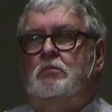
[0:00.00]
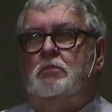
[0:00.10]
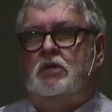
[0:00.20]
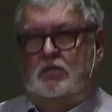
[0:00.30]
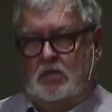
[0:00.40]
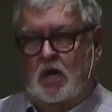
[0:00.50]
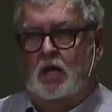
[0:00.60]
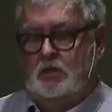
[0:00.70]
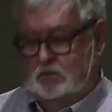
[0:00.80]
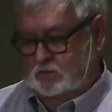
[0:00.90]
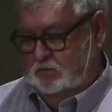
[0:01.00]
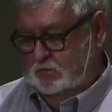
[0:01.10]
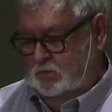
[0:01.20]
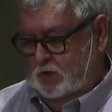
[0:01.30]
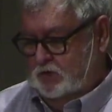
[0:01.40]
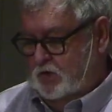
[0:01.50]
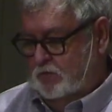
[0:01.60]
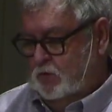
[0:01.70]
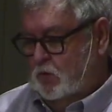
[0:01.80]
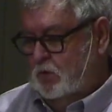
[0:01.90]
but it's not. It's
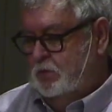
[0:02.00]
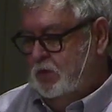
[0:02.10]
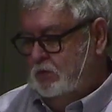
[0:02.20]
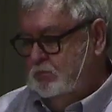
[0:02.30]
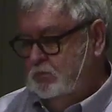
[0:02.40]
never going to be.